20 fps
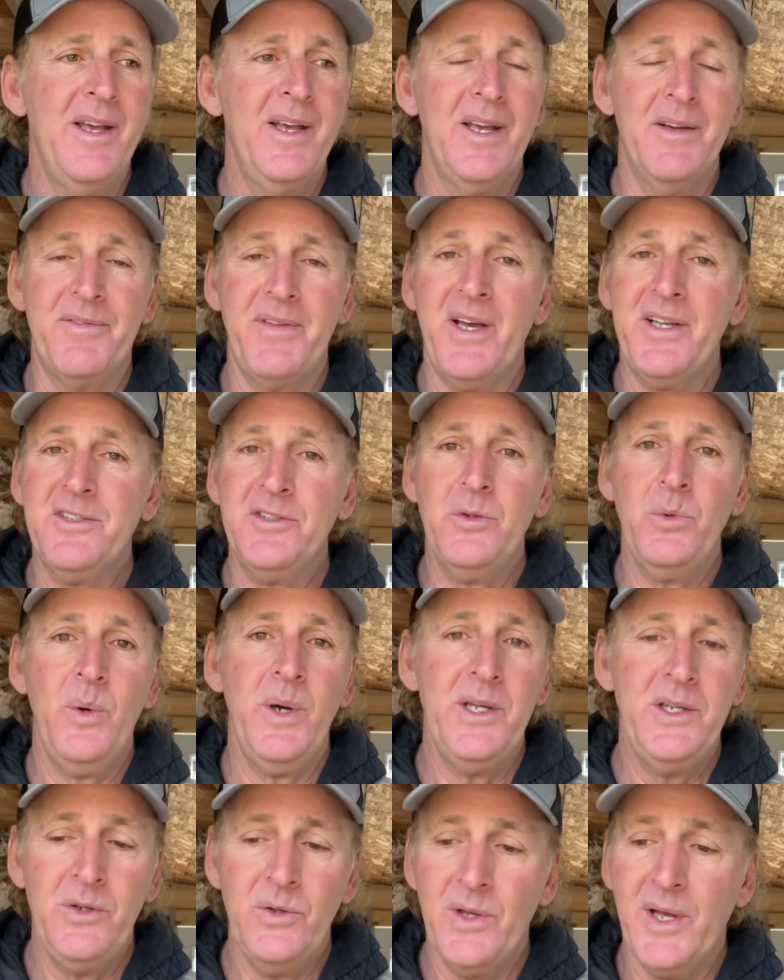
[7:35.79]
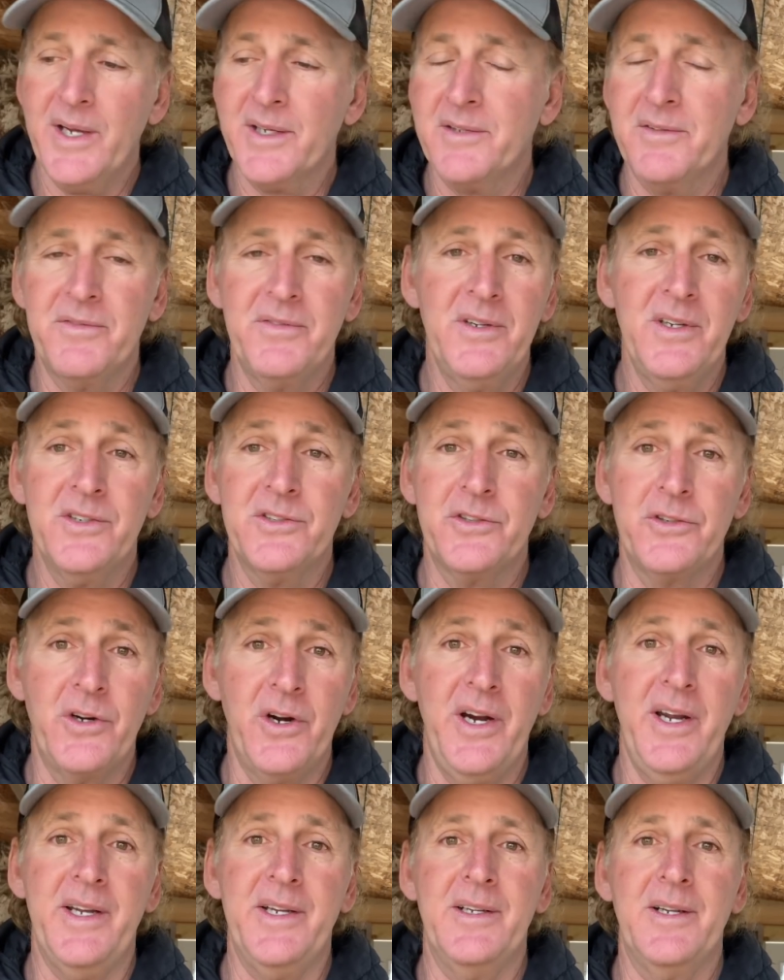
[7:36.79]
If that's the way you like to fish,
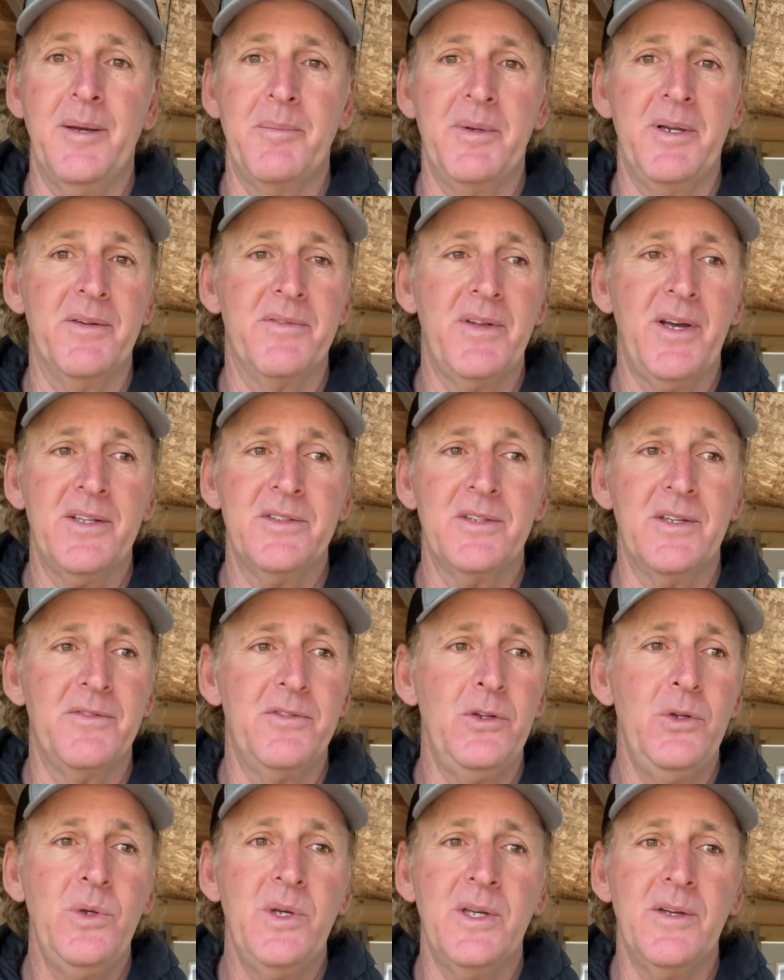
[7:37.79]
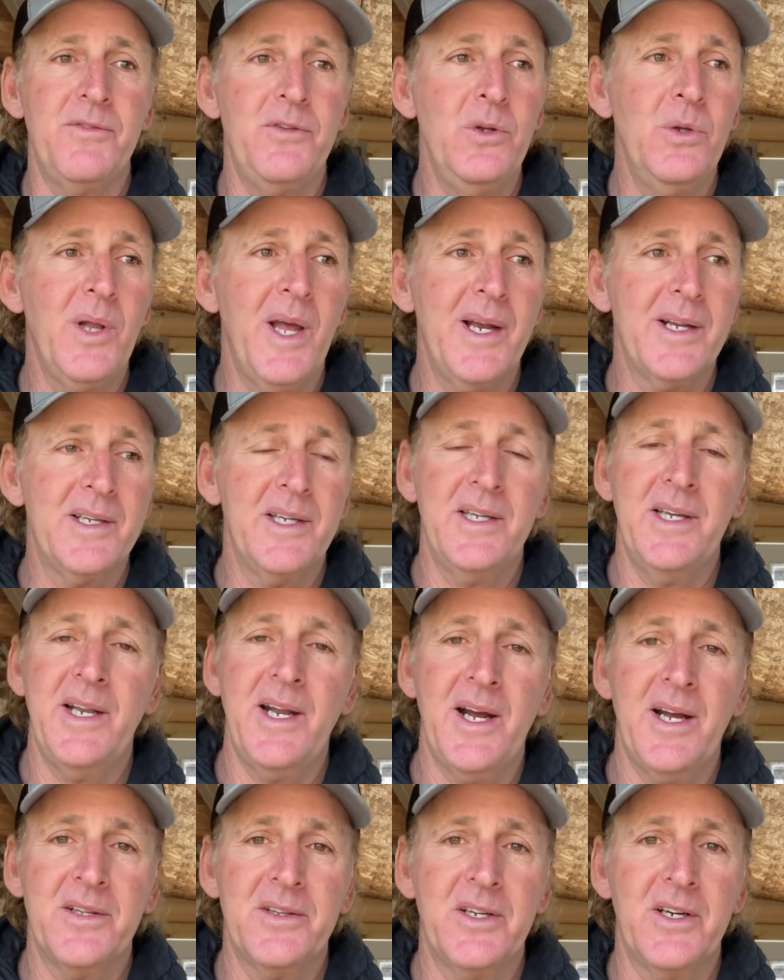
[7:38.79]
great. I mean, if that's, if you, if you like to get
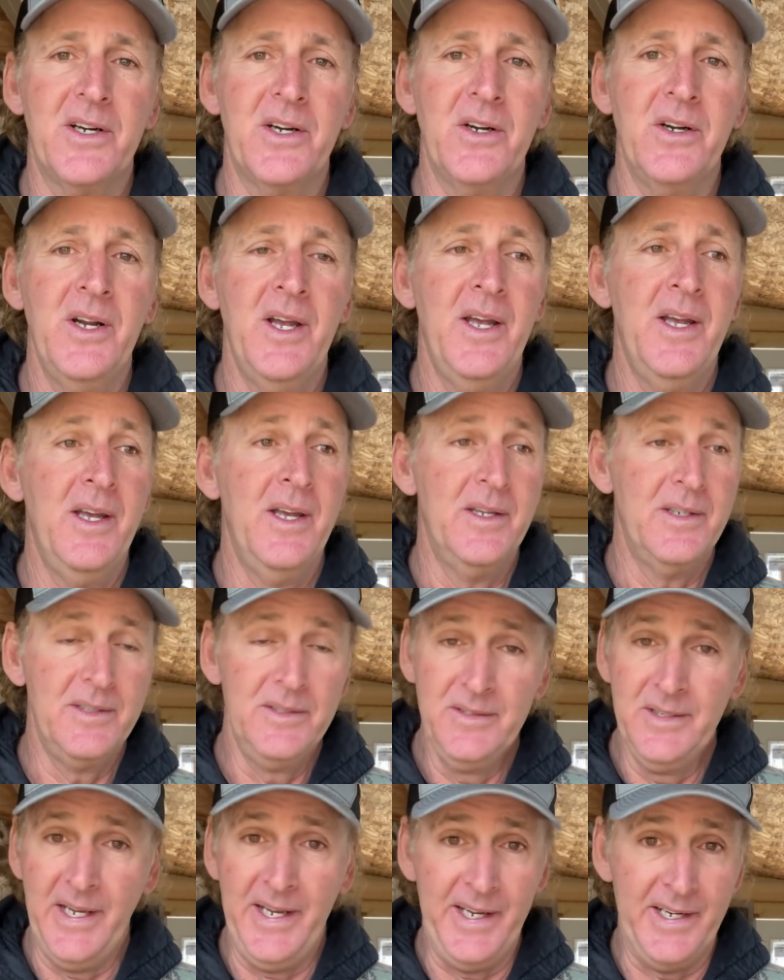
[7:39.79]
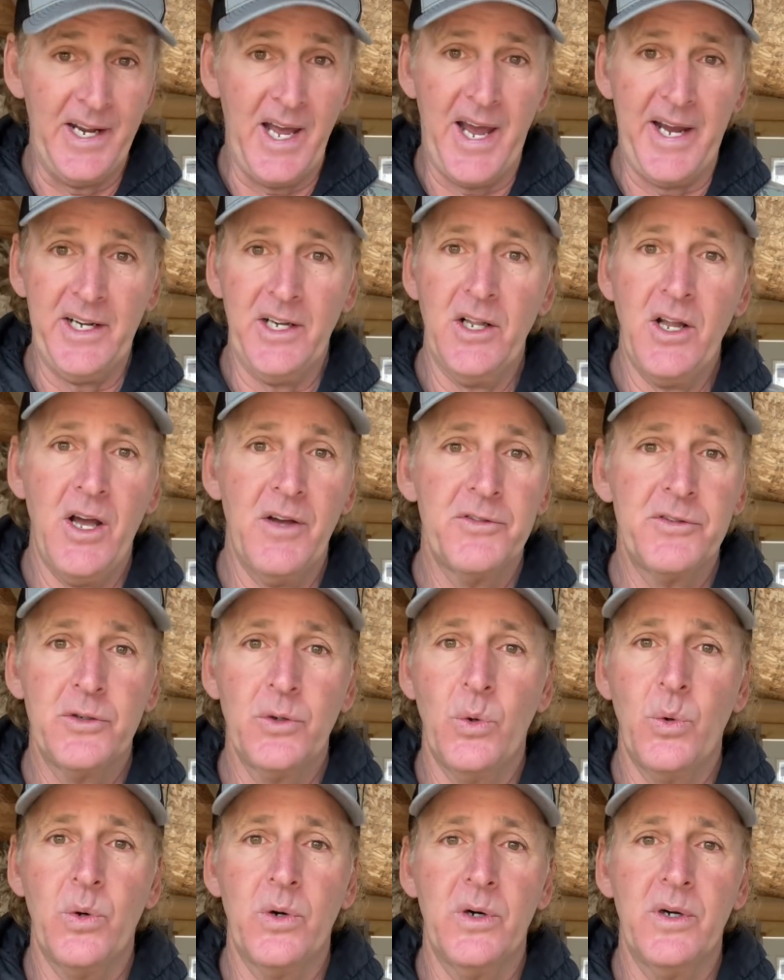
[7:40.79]
out there and idle
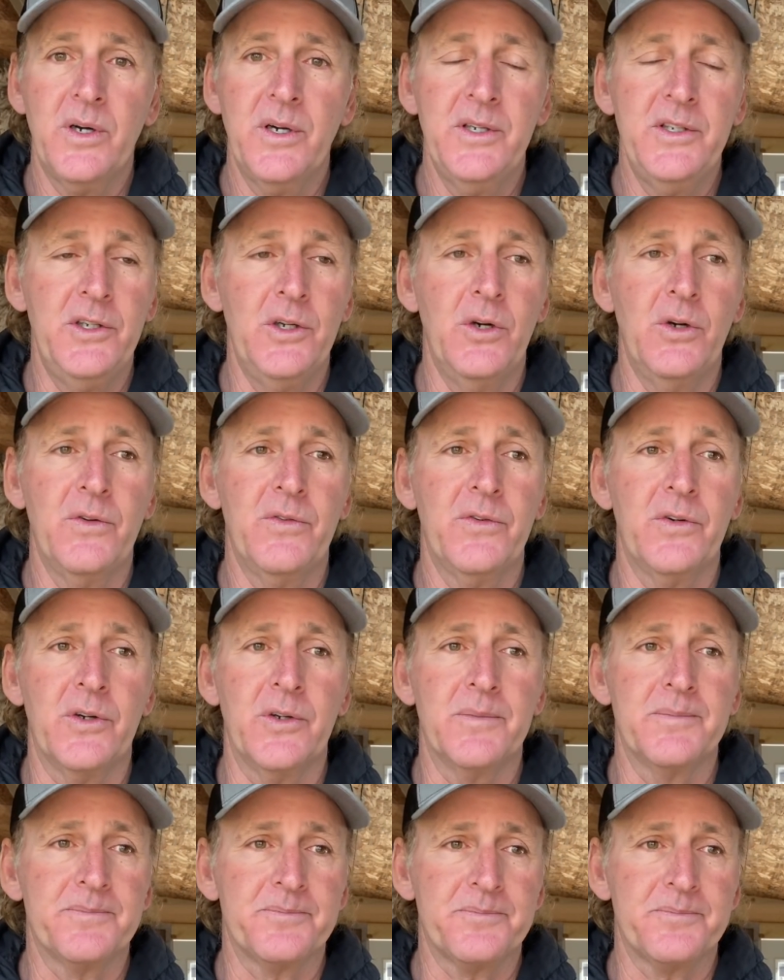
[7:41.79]
offshore, you know, for,